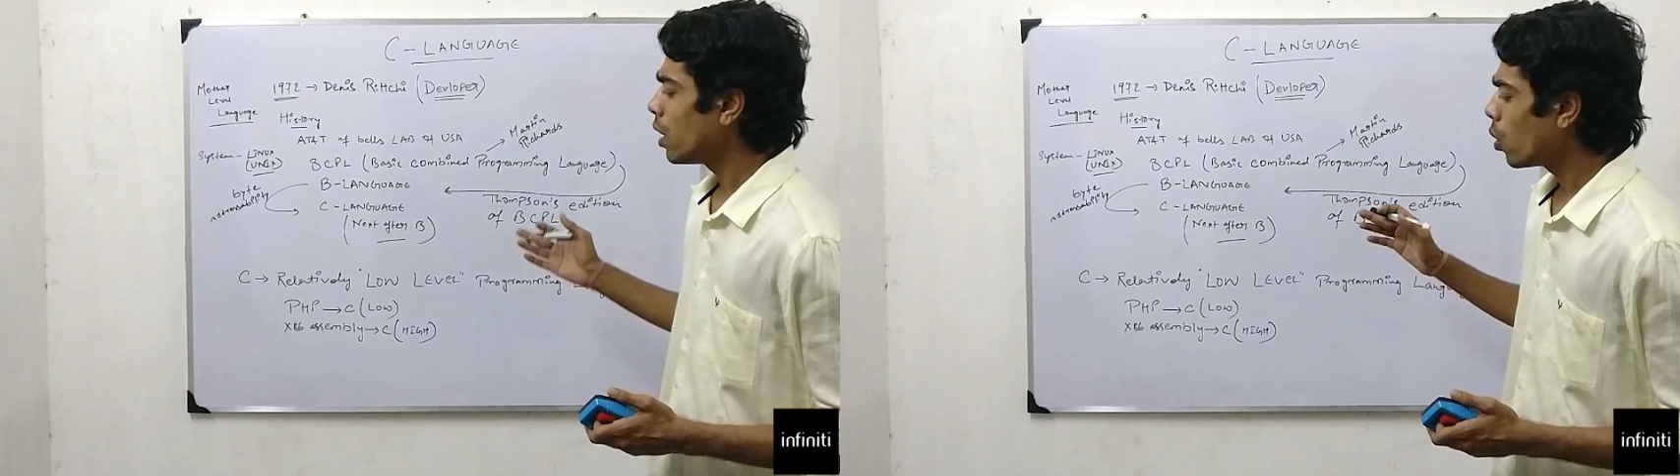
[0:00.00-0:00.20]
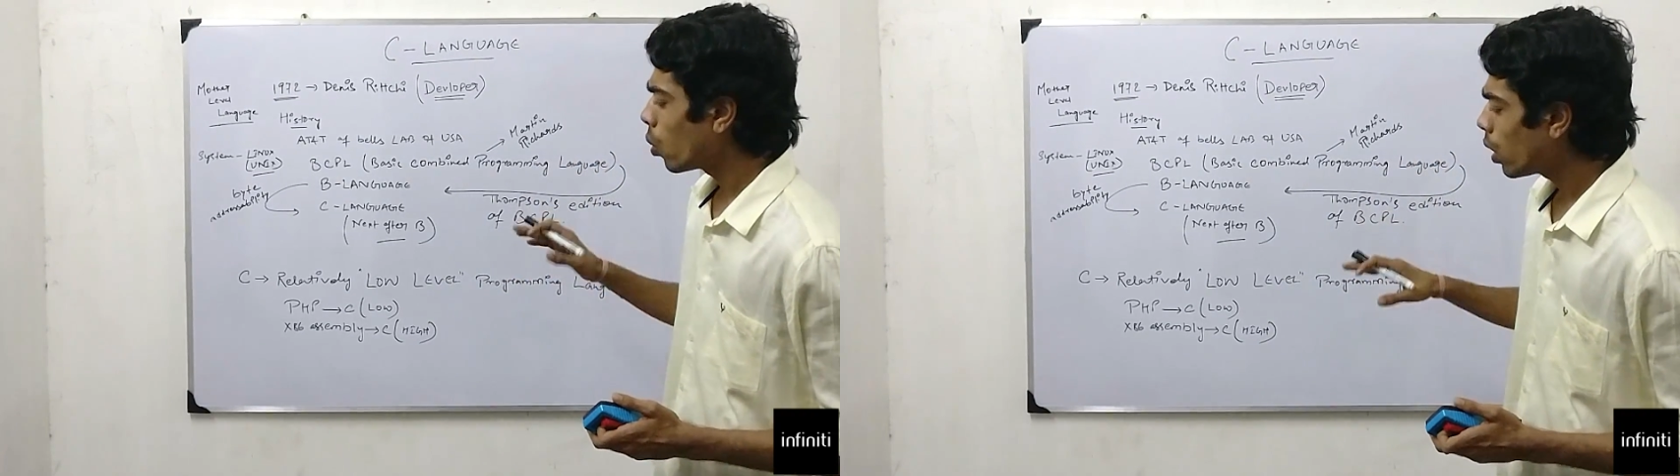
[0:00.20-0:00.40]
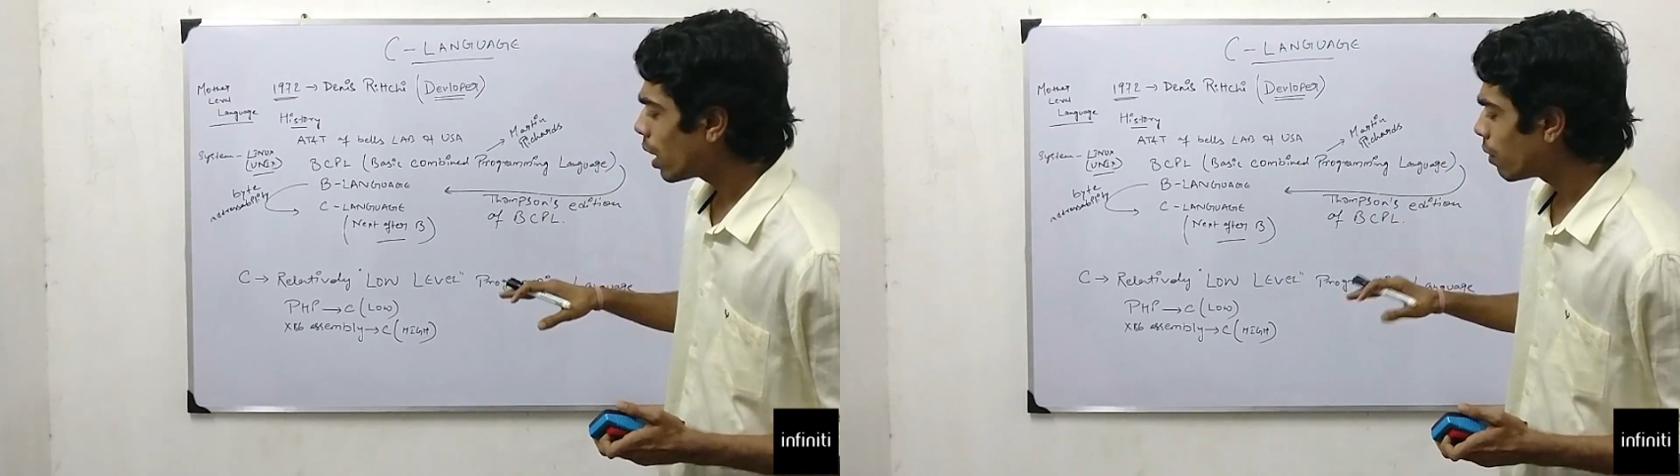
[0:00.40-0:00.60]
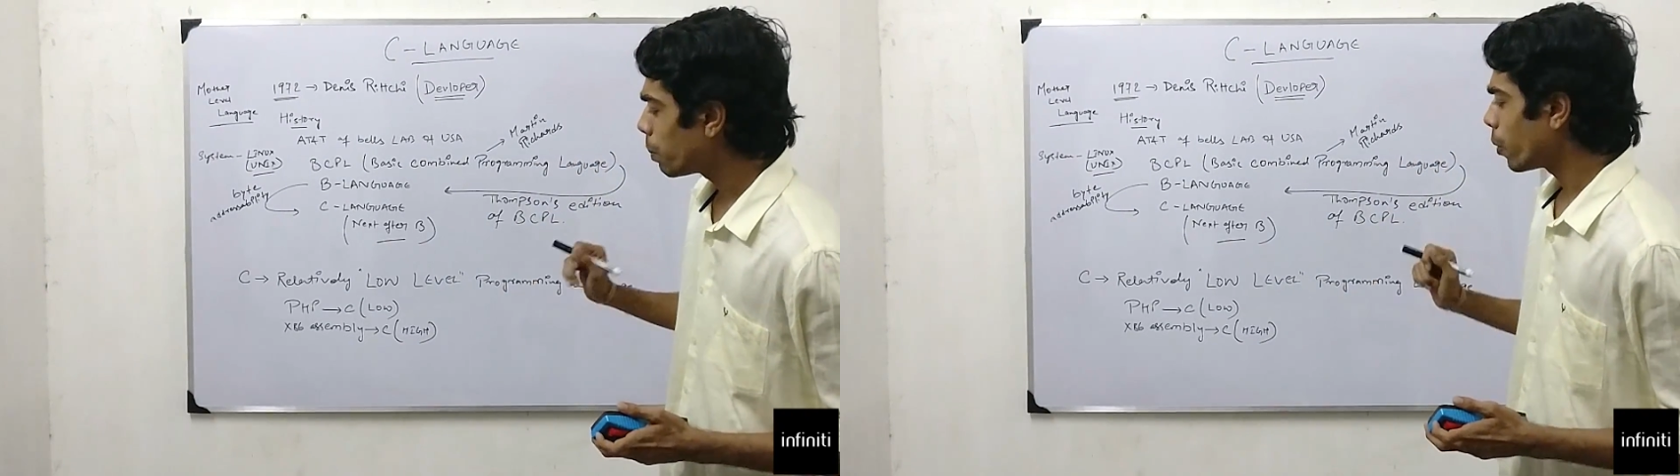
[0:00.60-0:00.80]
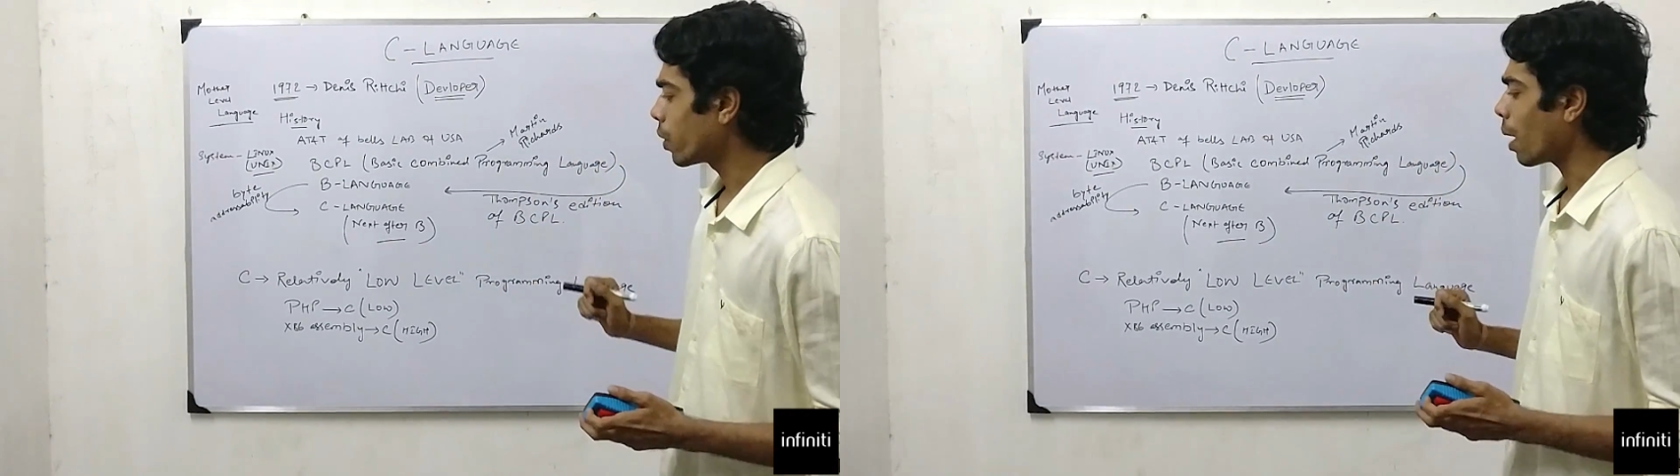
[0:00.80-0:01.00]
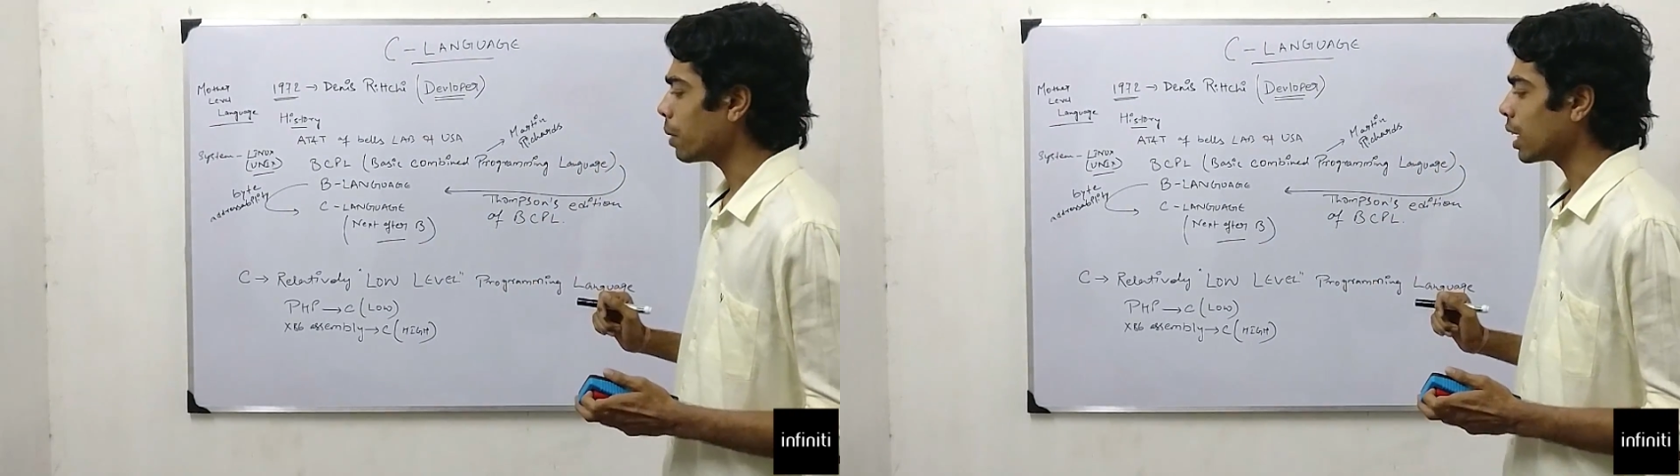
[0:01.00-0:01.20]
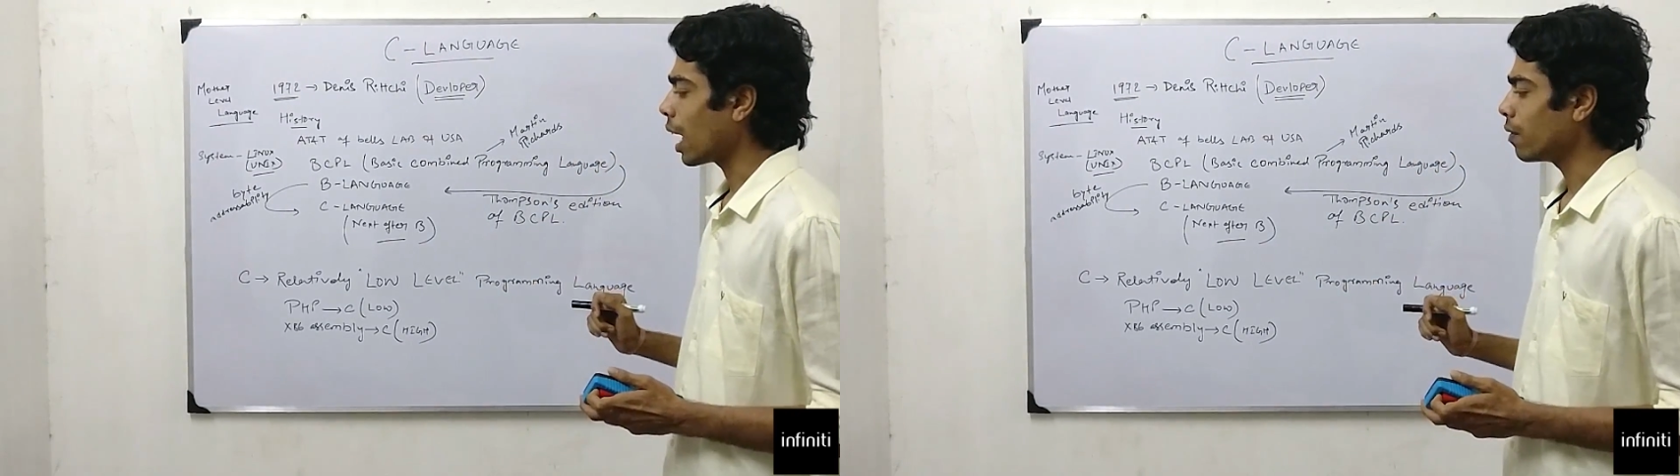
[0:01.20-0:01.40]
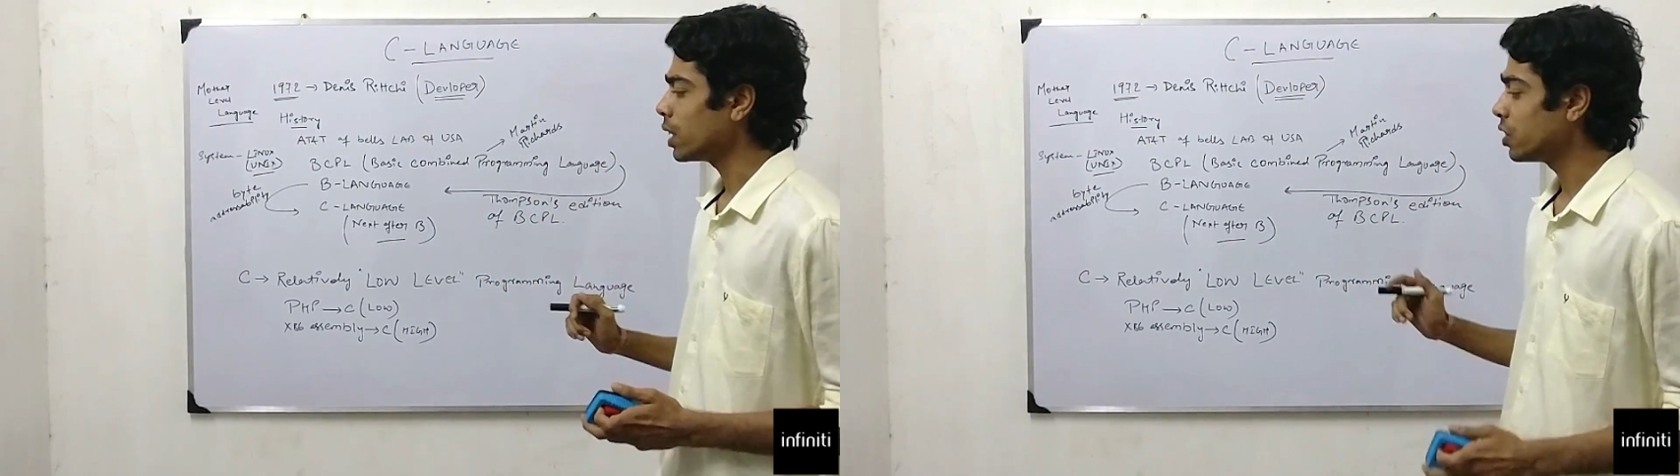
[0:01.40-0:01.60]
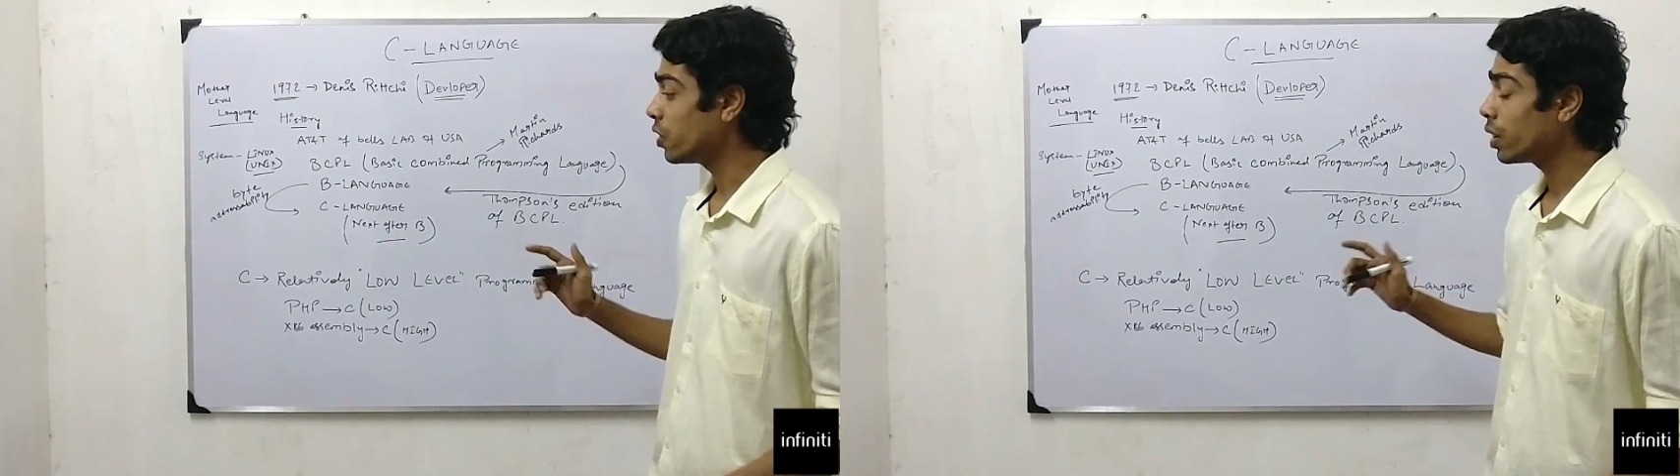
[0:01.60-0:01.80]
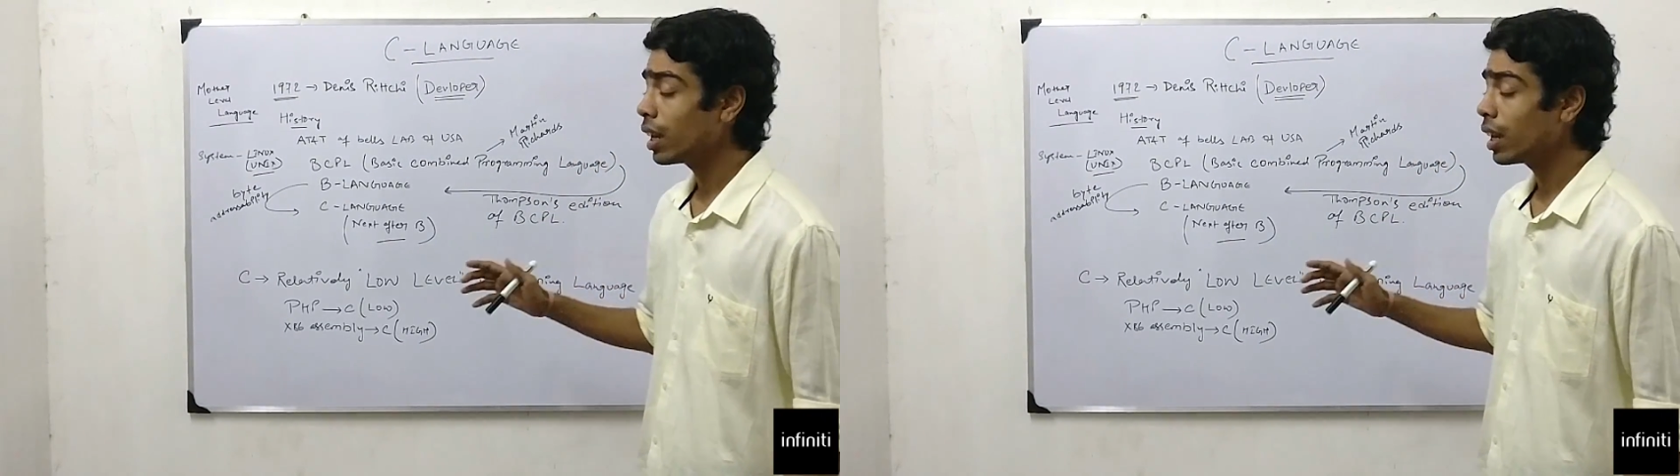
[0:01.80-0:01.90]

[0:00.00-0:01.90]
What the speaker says: low level programming language.